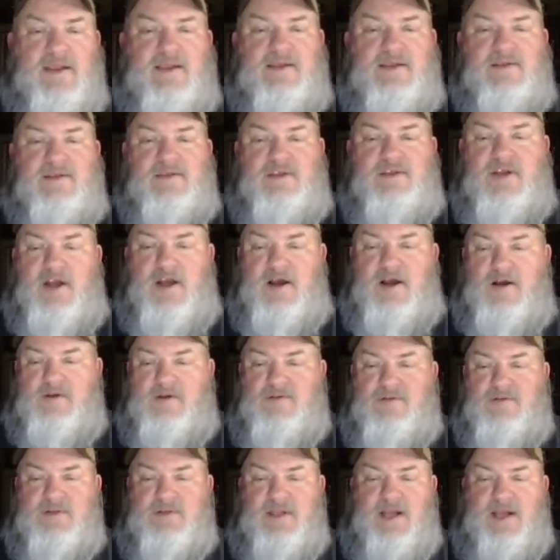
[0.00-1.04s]
You
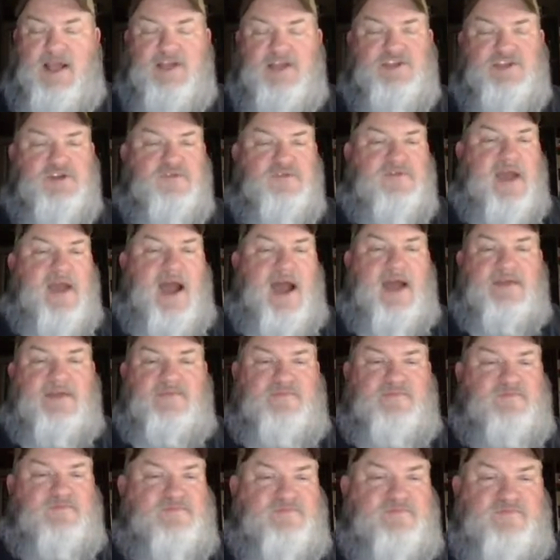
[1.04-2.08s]
know, unless you've got,
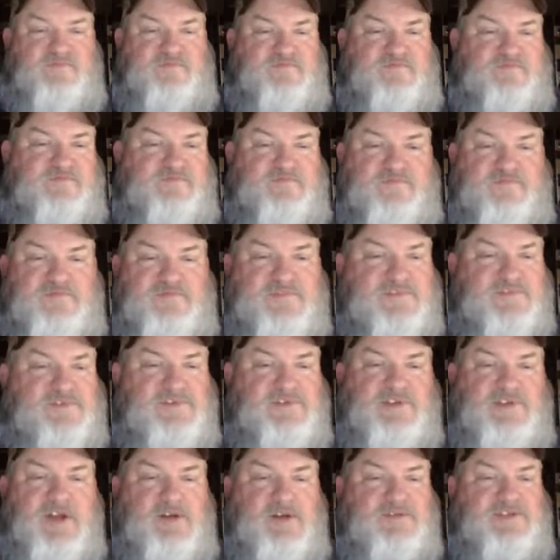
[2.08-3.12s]

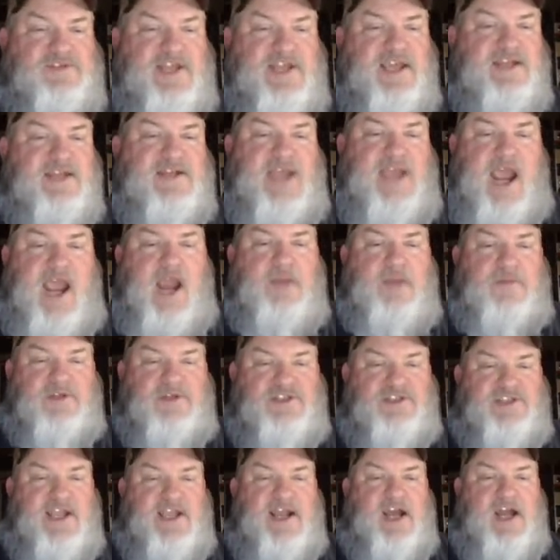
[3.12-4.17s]
you know, 10 cameras
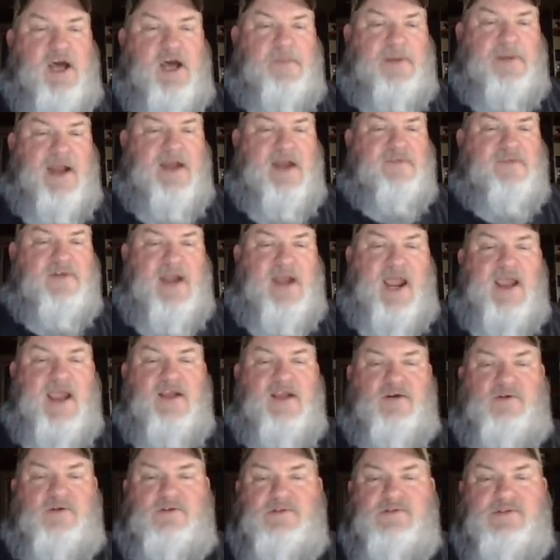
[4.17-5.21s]
set up at every
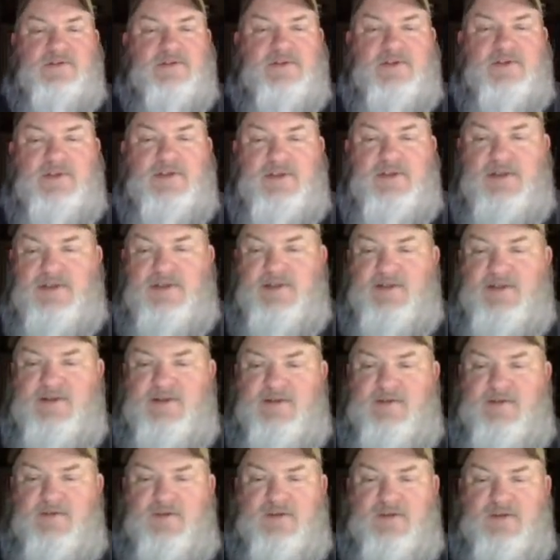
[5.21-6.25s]
angle,
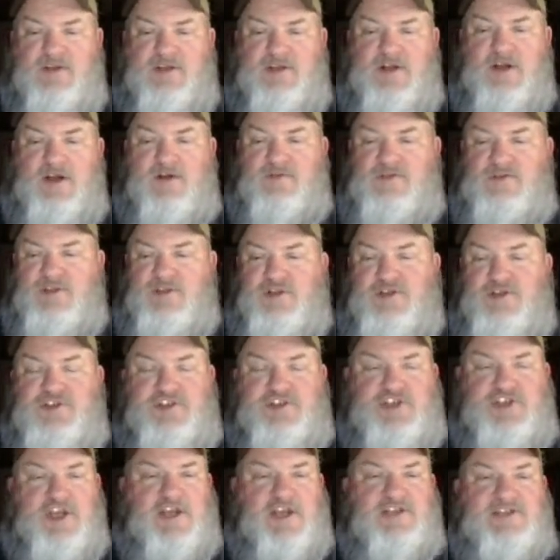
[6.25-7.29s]
you know, you
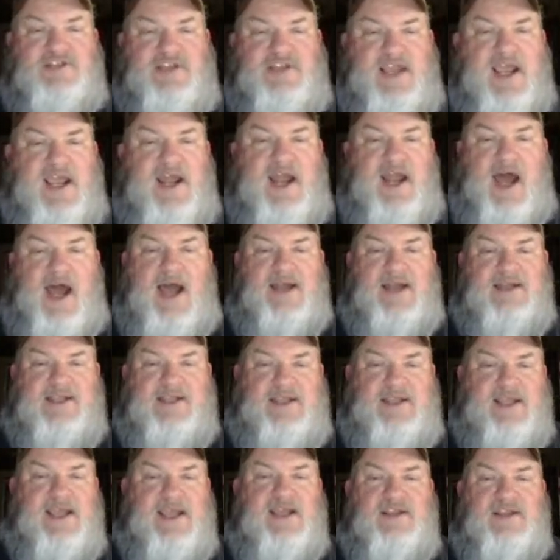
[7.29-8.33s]
just cannot
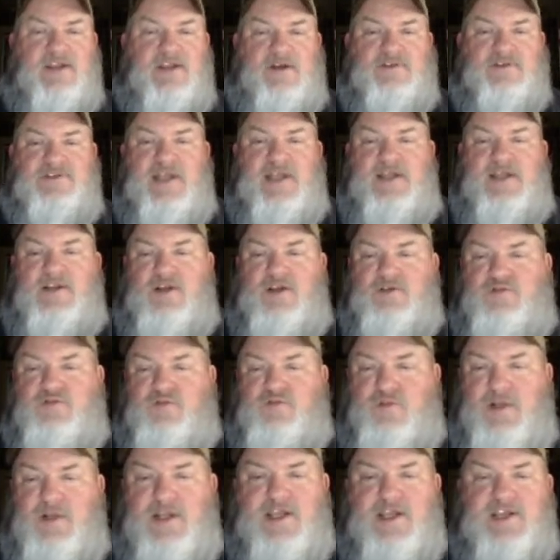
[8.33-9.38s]
get those
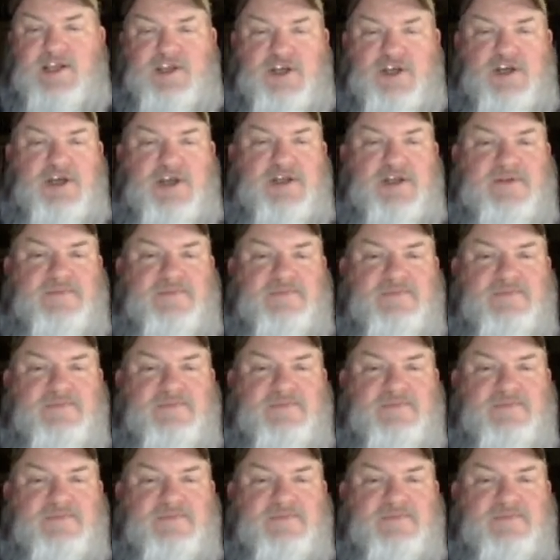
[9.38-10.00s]
really good